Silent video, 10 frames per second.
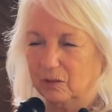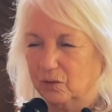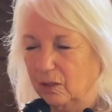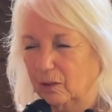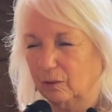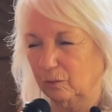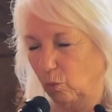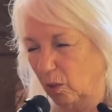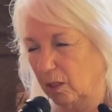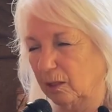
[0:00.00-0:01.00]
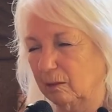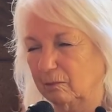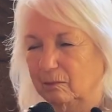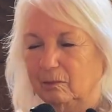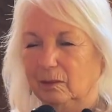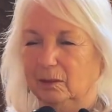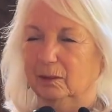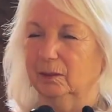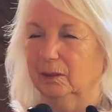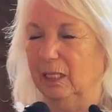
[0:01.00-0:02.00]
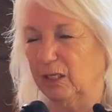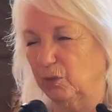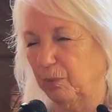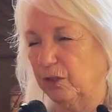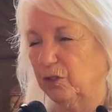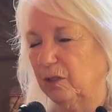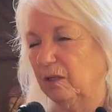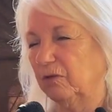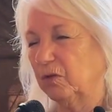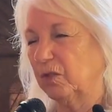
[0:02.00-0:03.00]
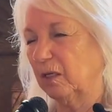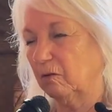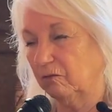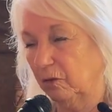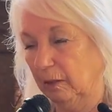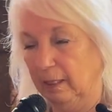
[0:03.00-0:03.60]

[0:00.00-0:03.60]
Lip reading: It's all one expression of itself.